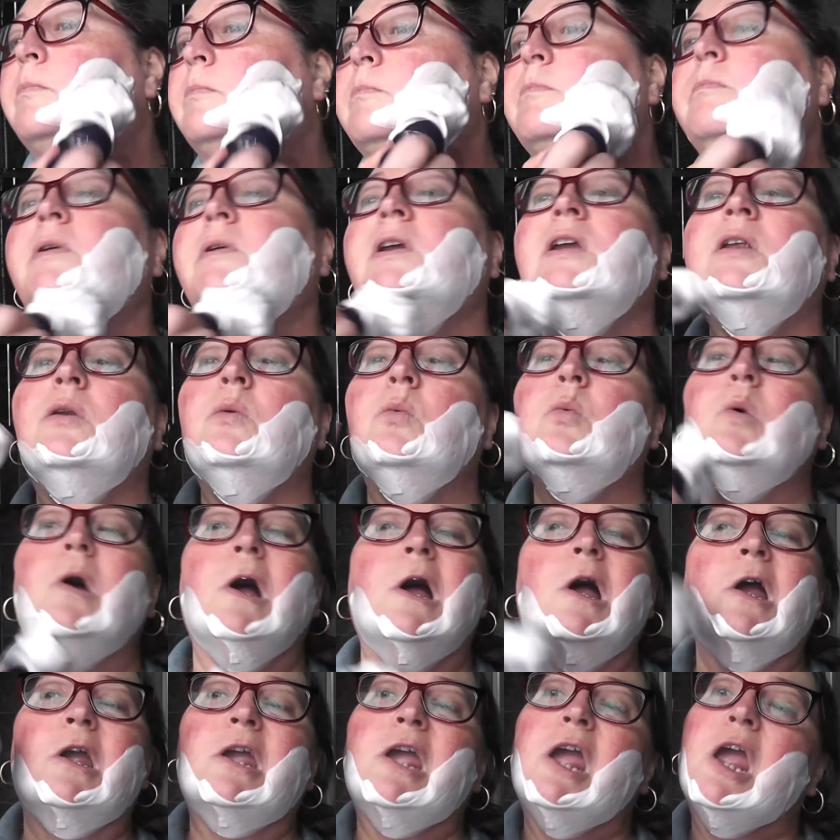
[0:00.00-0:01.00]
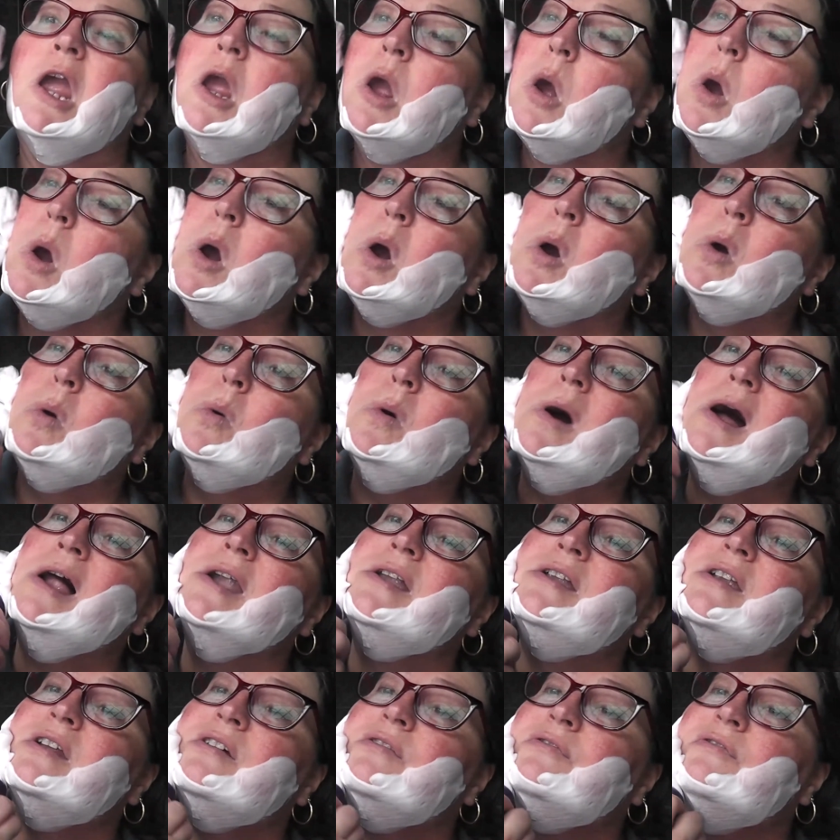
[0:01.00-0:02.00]
been working
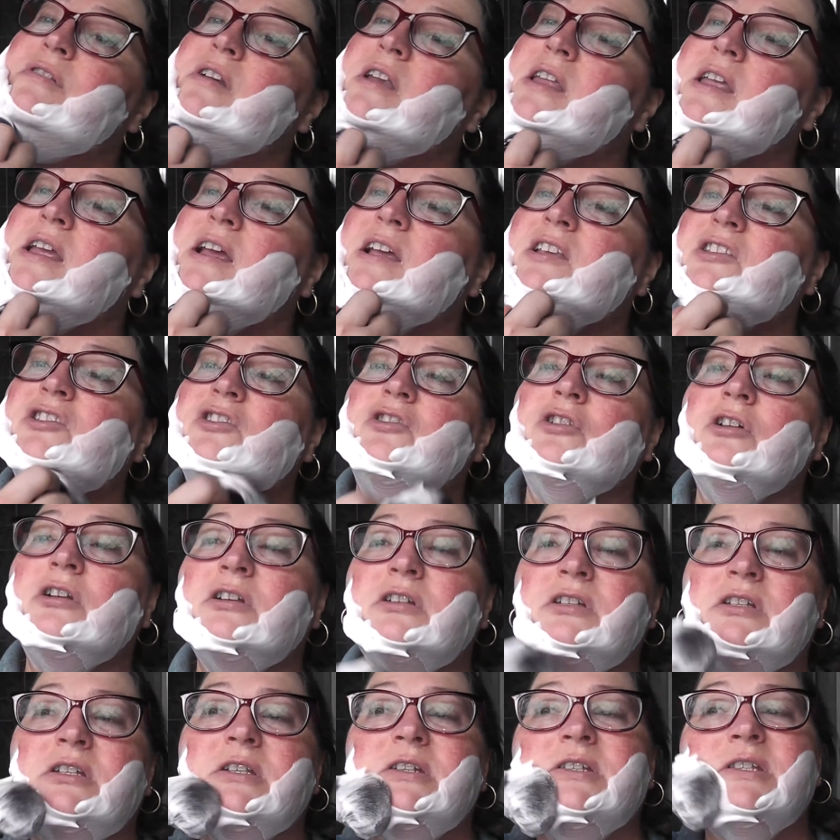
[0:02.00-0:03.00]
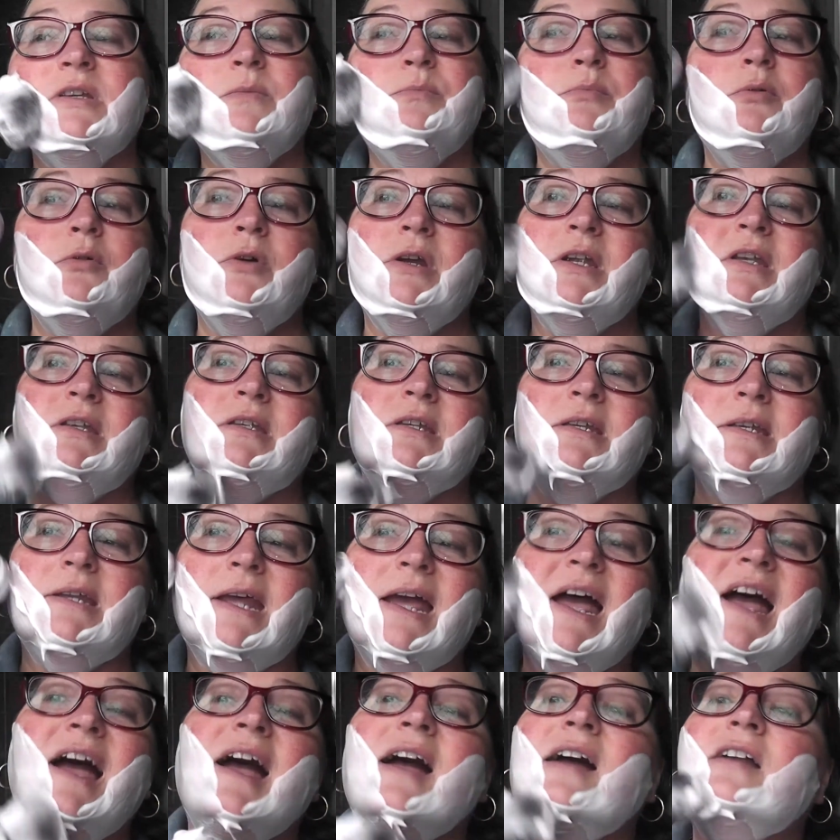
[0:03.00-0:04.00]
wonderfully, has not disappointed
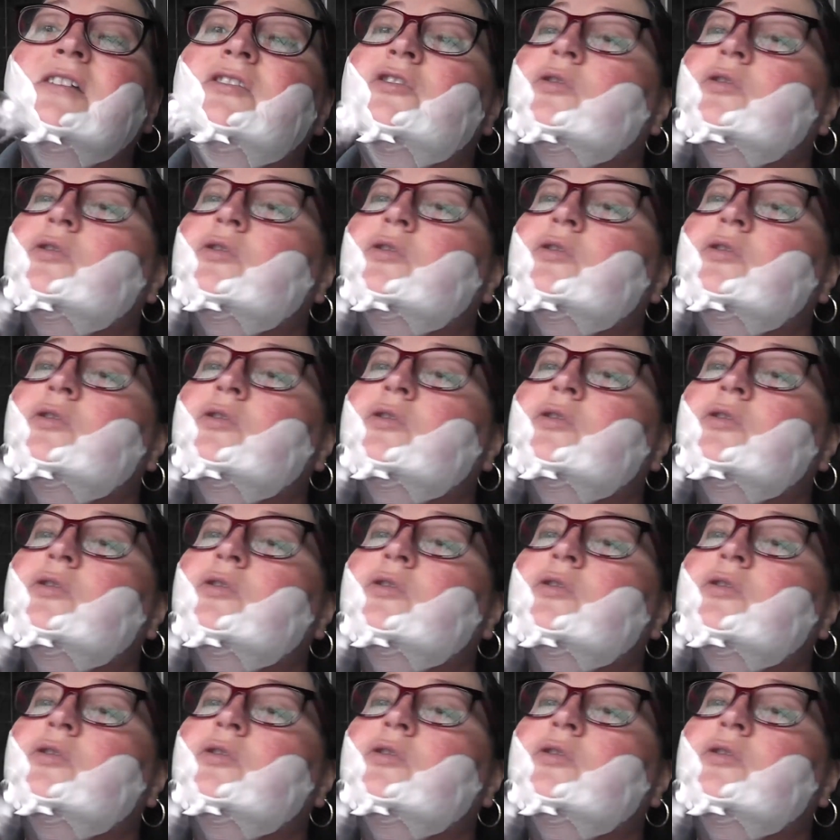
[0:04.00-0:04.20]
at